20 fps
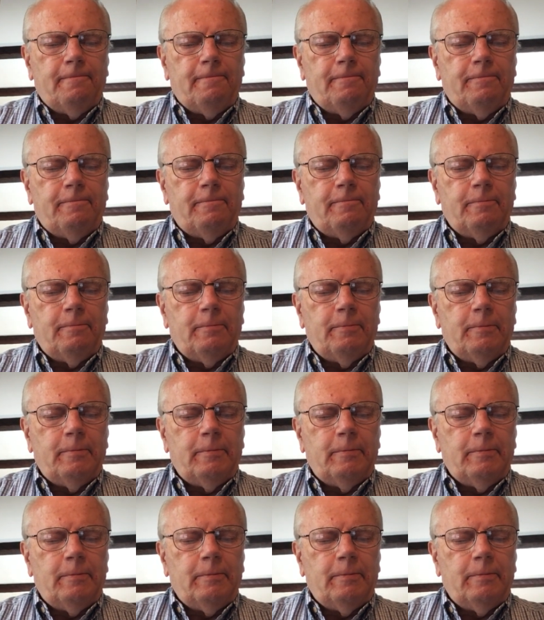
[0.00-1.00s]

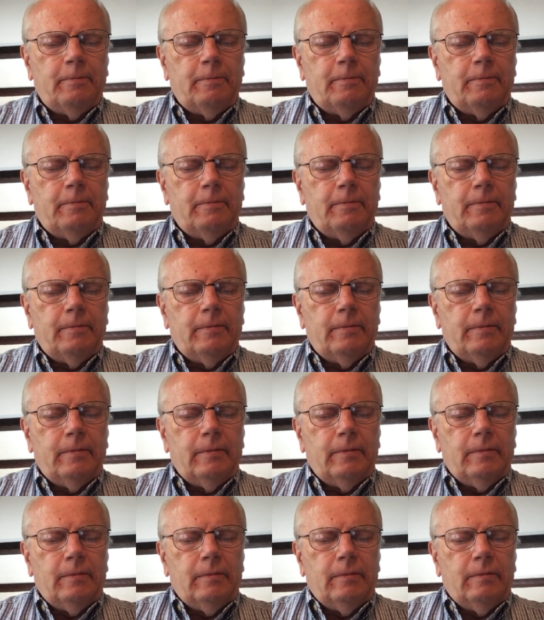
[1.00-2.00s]

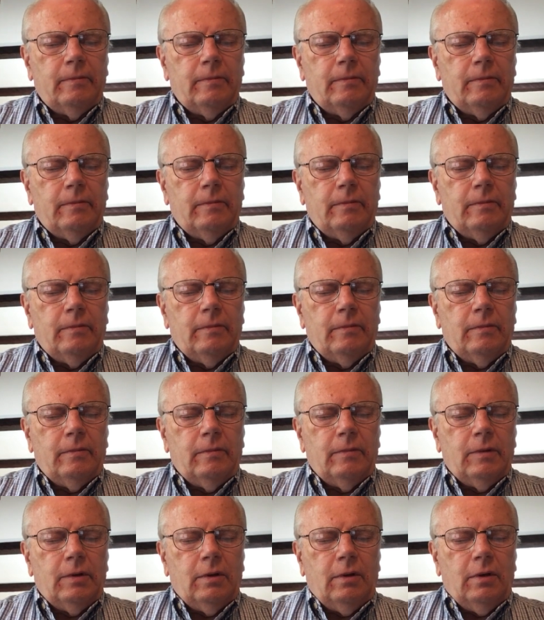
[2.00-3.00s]
[no speech]